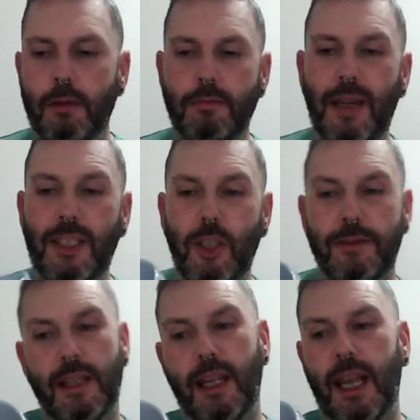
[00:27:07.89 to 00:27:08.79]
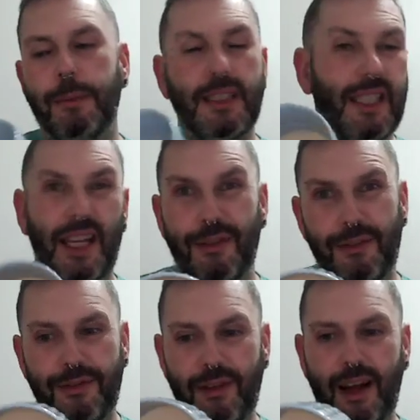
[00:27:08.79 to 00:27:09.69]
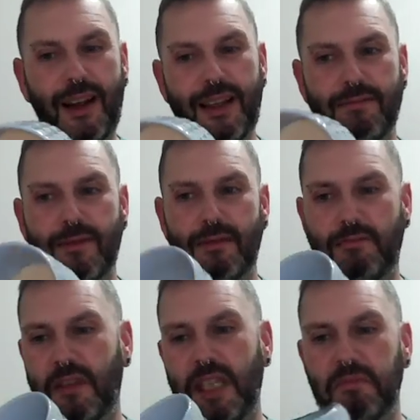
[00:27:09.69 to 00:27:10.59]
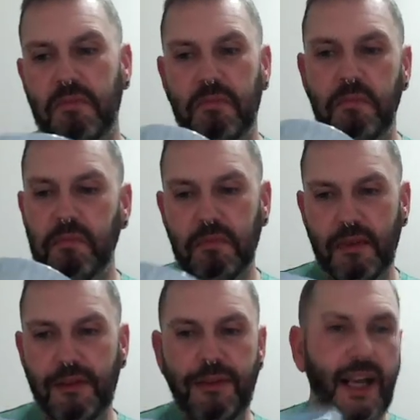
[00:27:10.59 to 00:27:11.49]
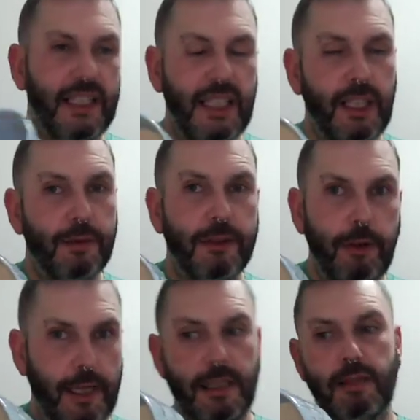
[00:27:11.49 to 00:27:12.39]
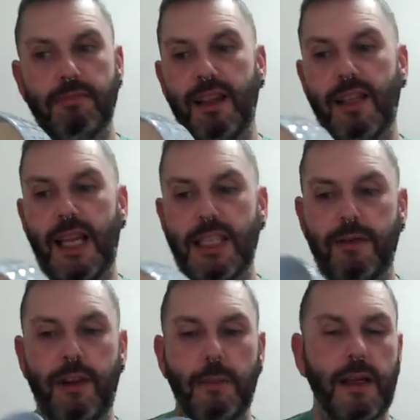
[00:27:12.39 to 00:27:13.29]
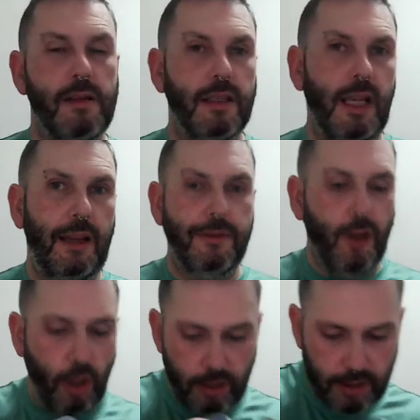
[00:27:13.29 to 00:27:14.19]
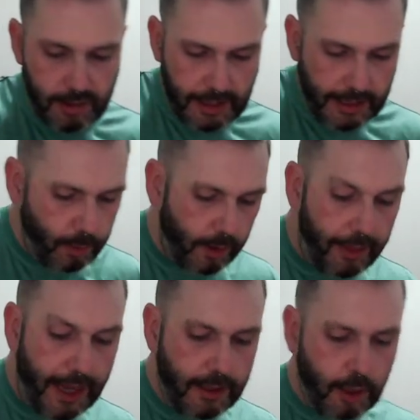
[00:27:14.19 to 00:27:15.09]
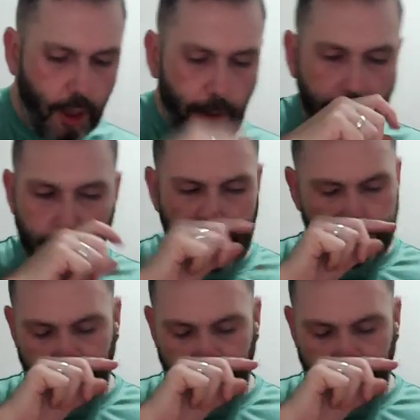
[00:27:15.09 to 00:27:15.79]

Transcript: May shove it in the cupboard, see if I find a use for it in the next few months. If not, it will then go out.